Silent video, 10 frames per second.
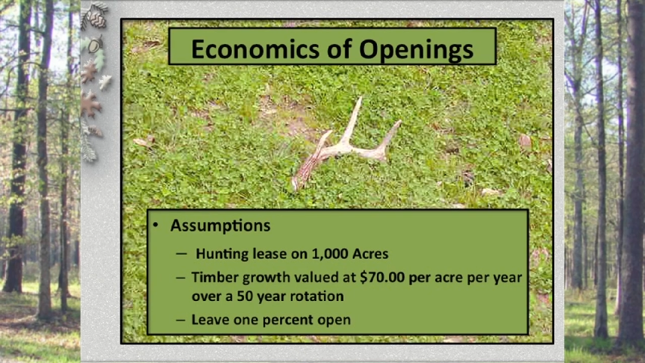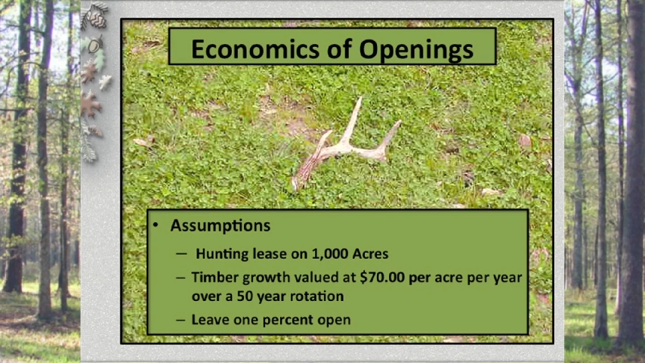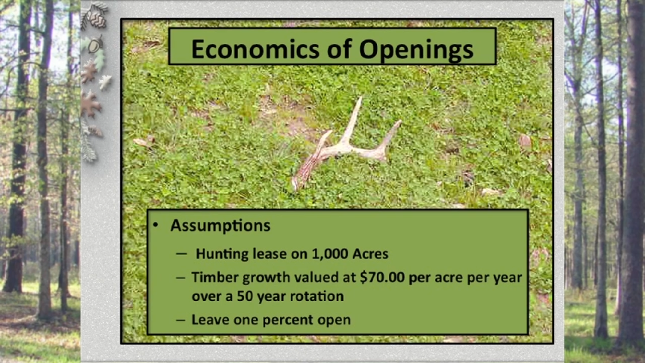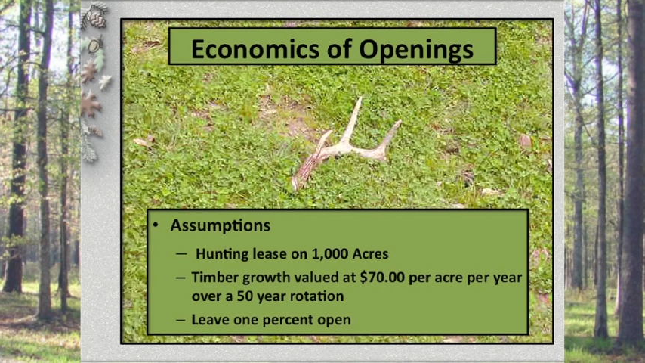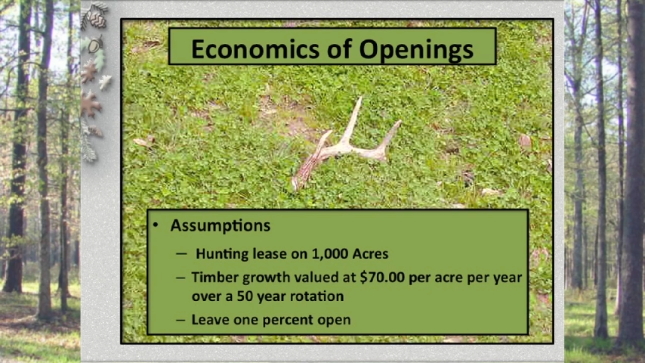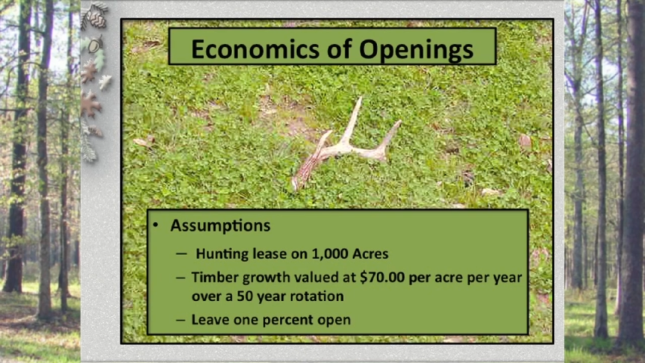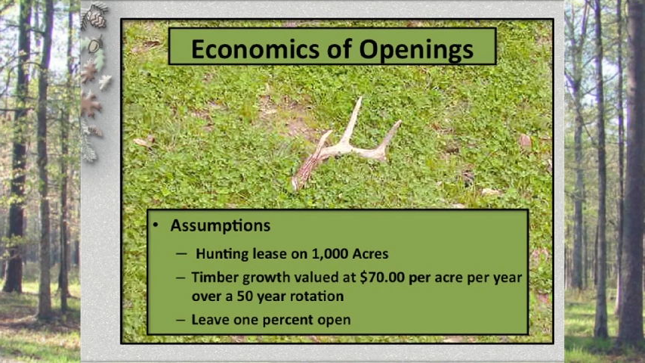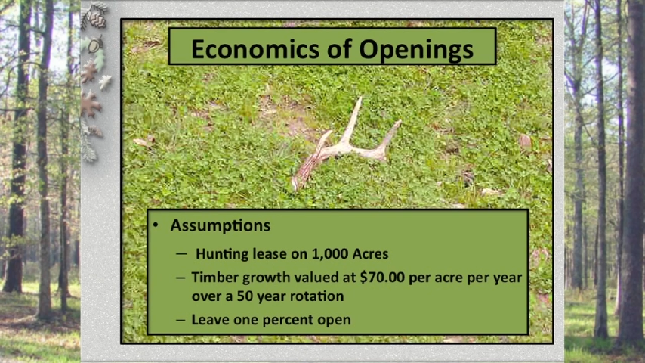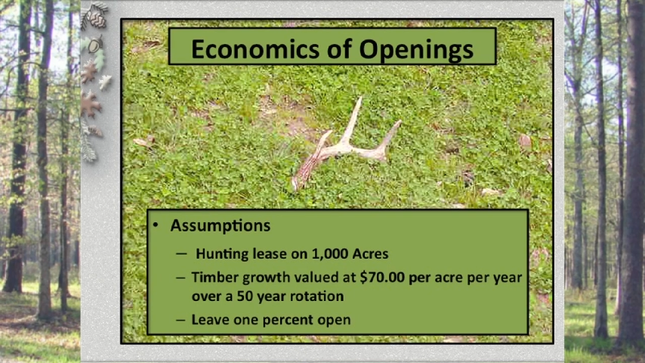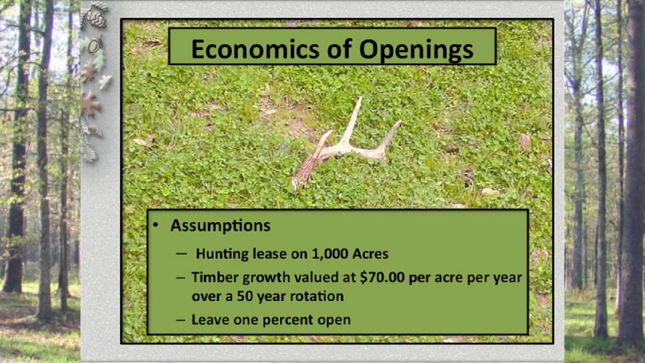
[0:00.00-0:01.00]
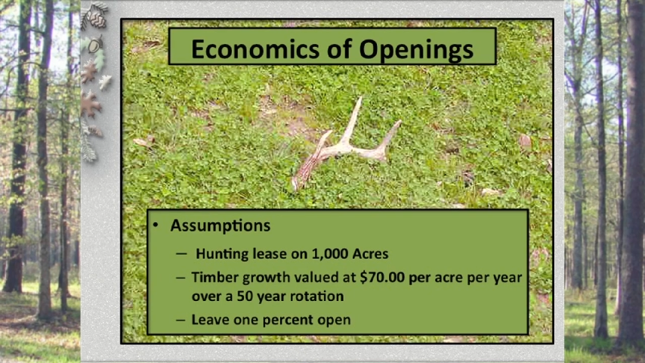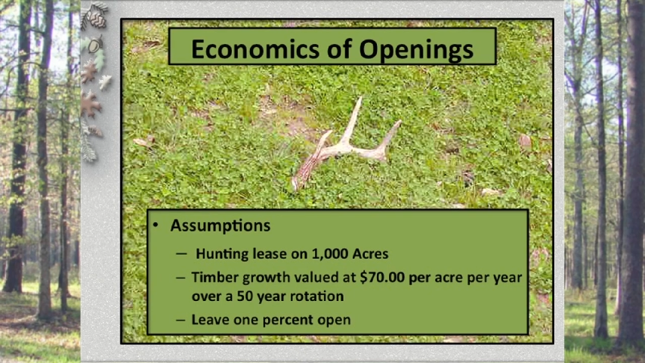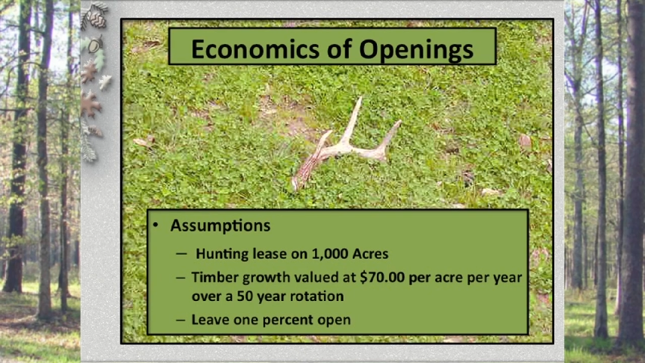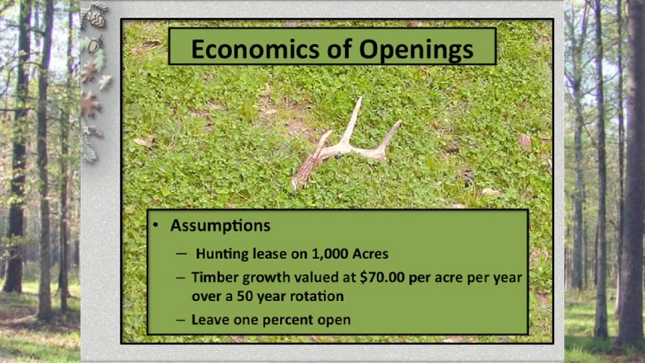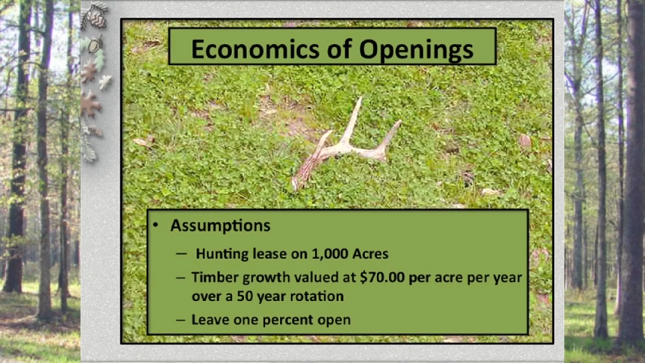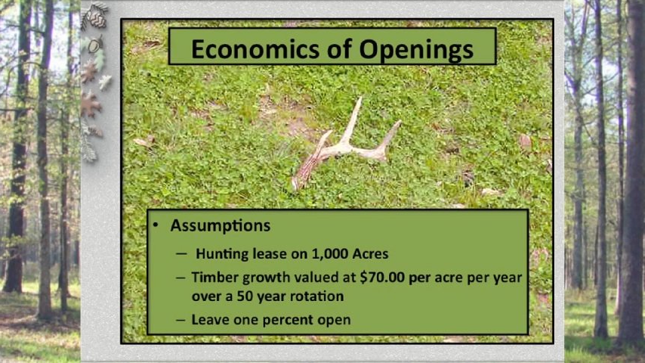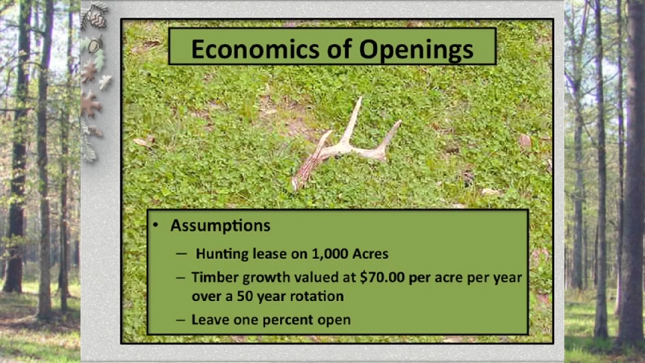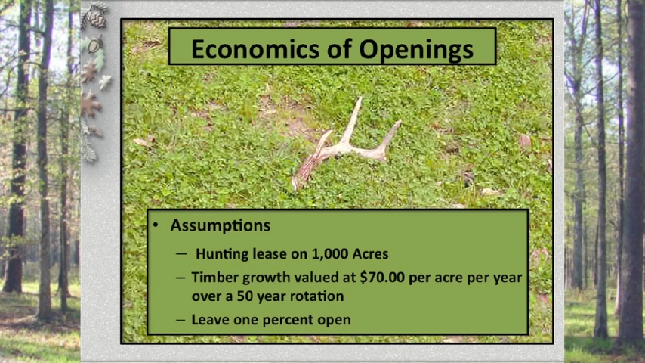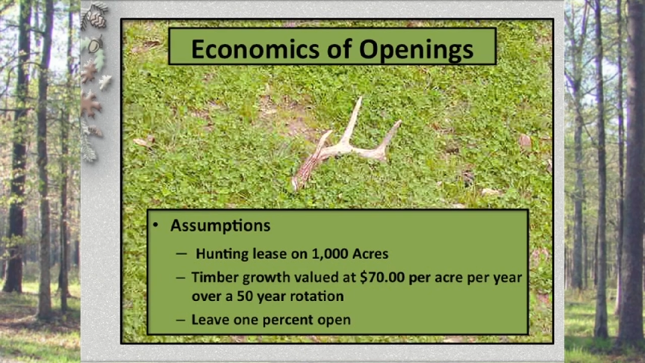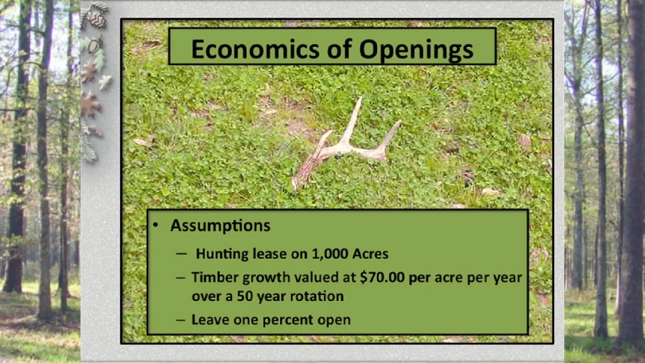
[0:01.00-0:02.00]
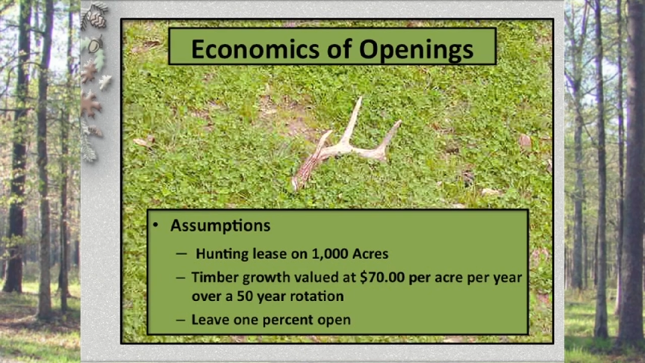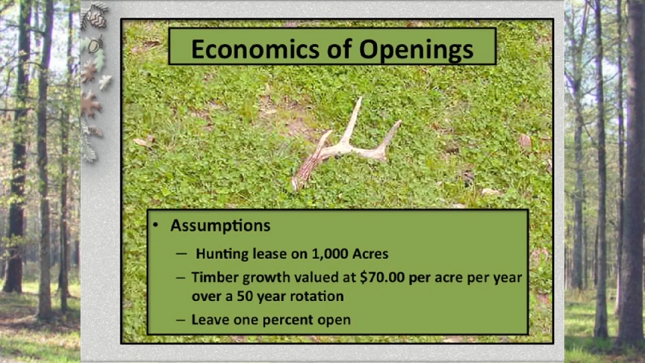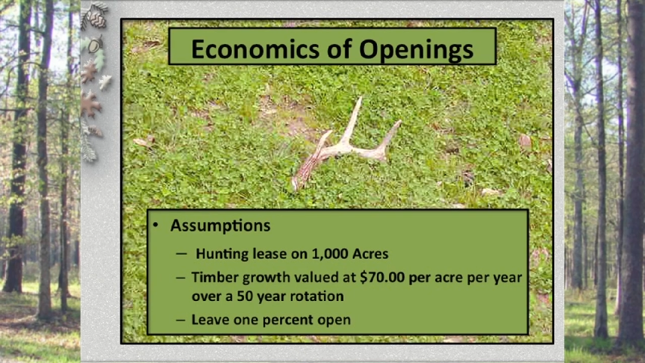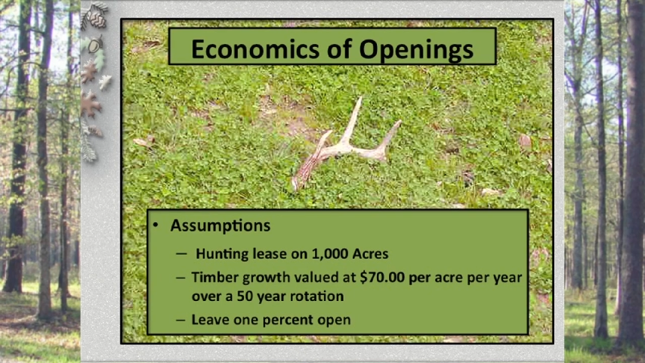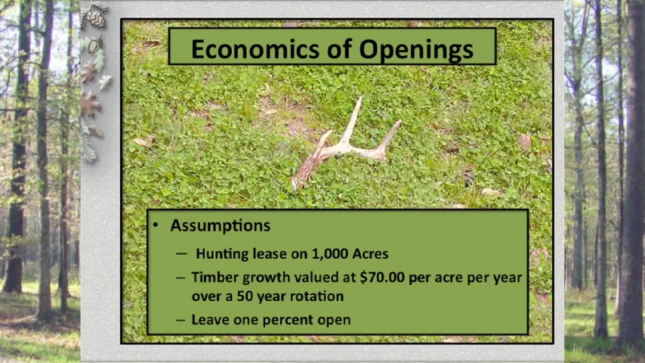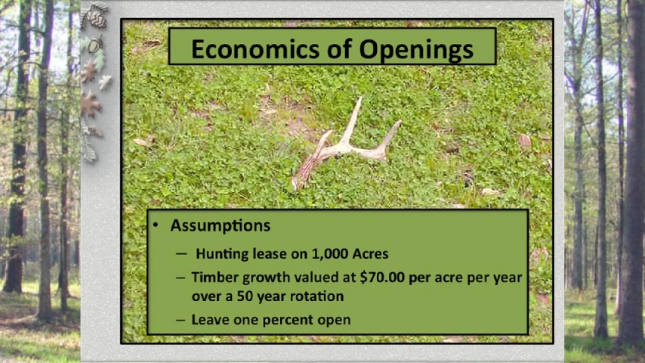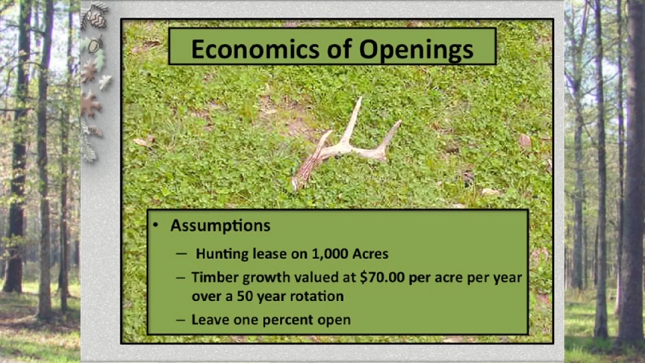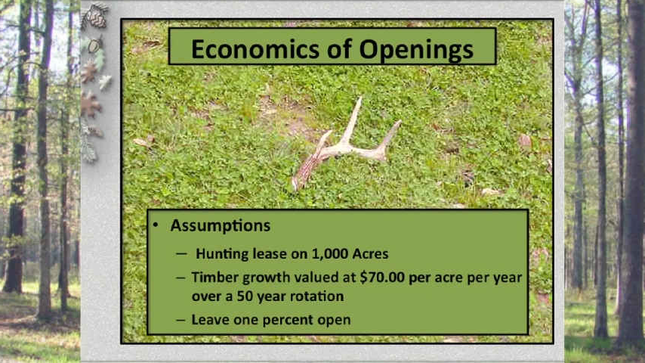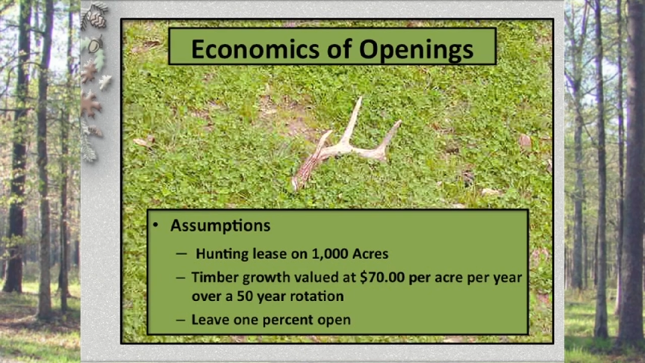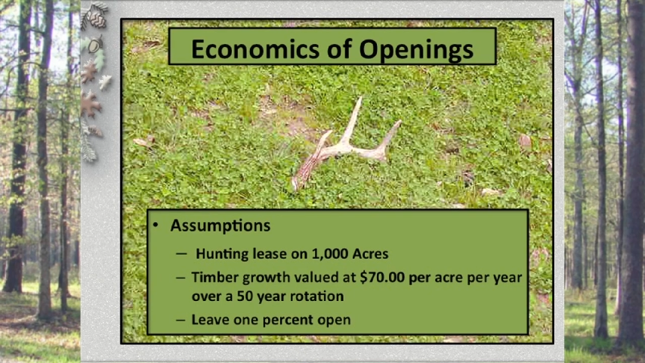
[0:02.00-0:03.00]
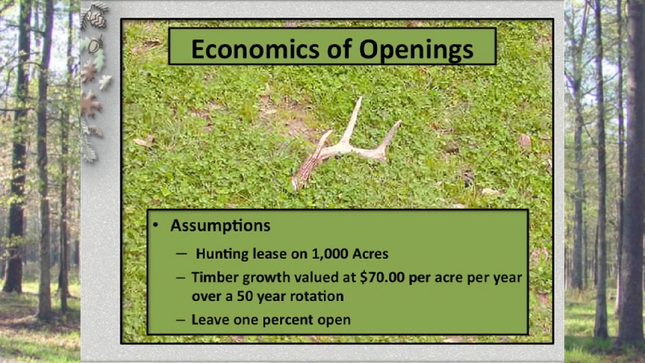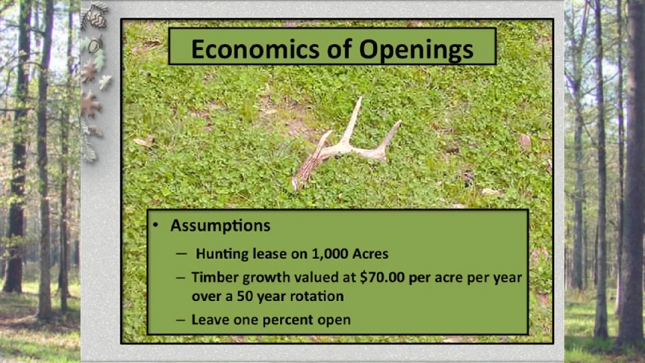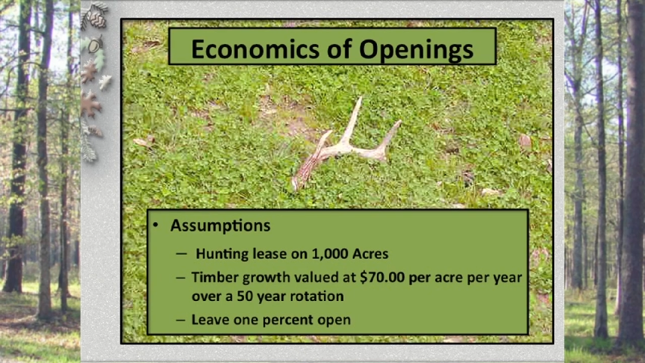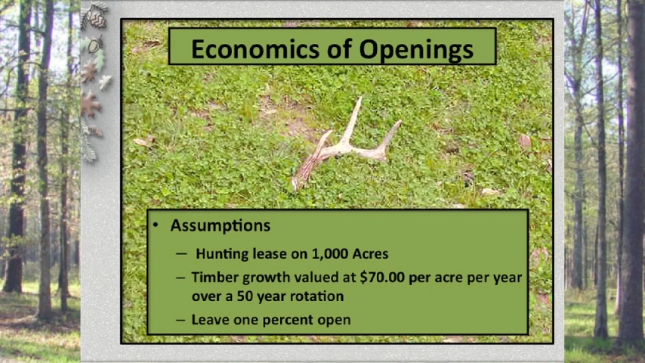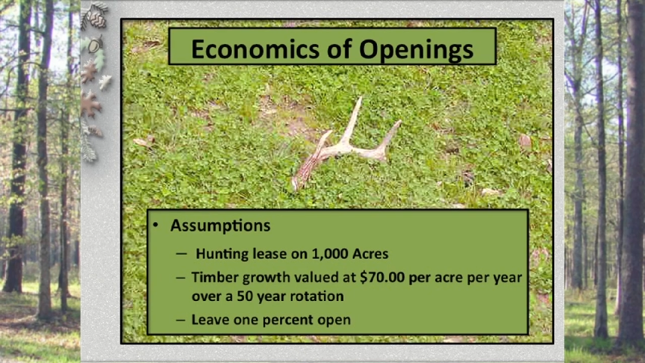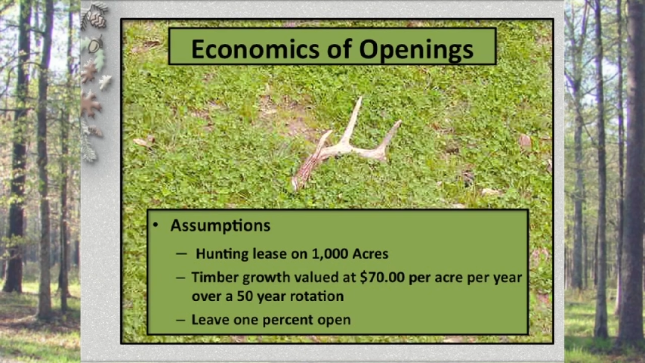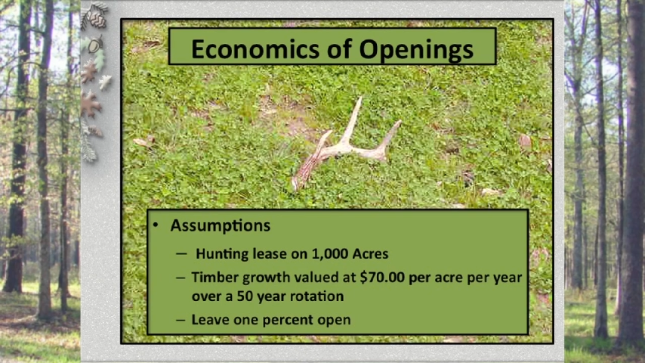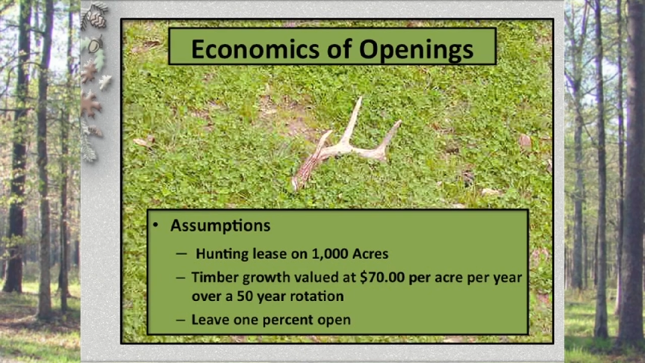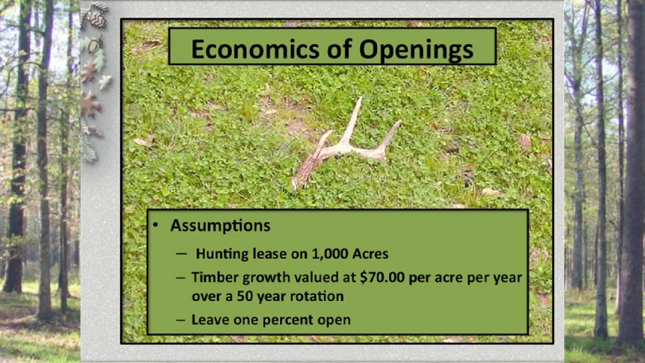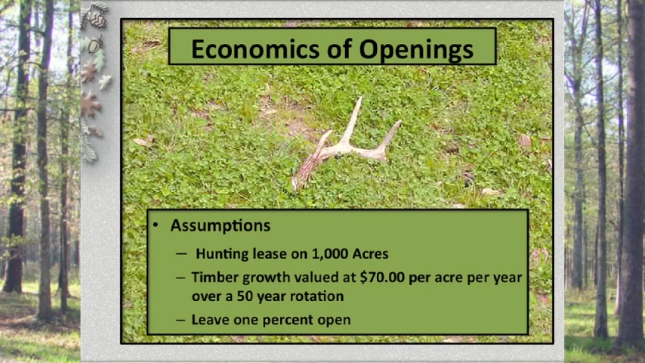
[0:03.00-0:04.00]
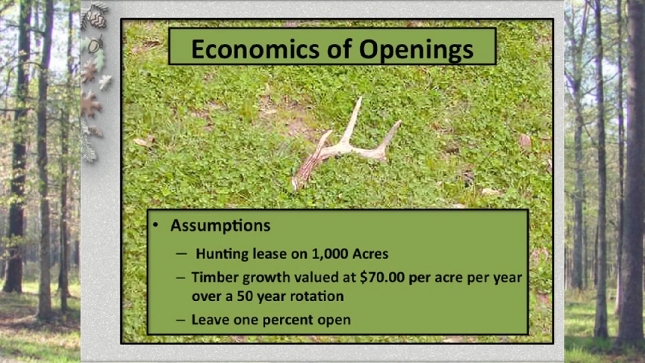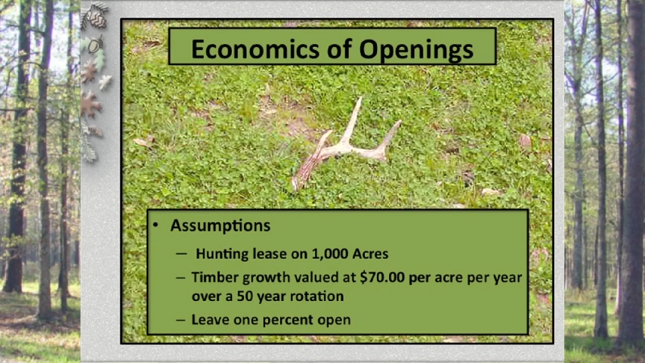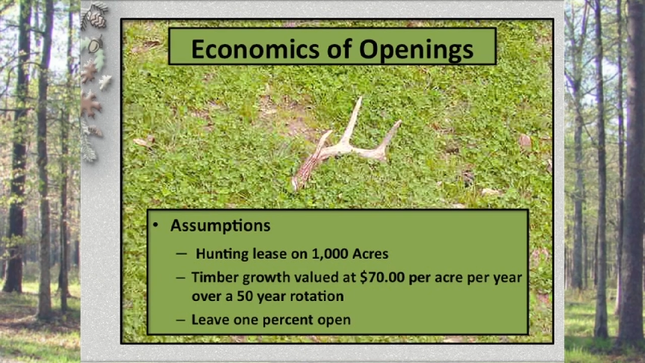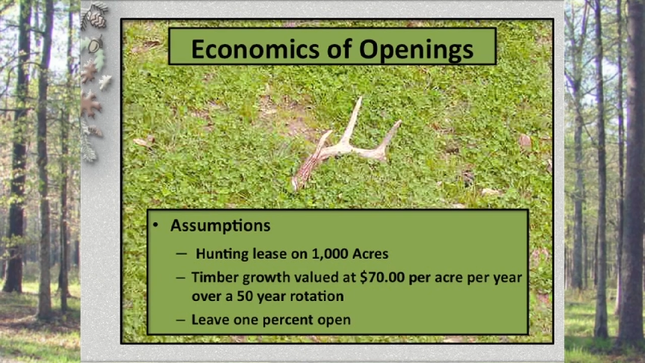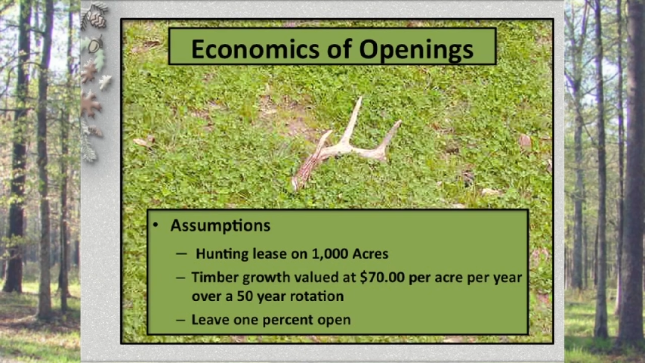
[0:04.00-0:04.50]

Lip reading: No face is visible, so there are no lips to read.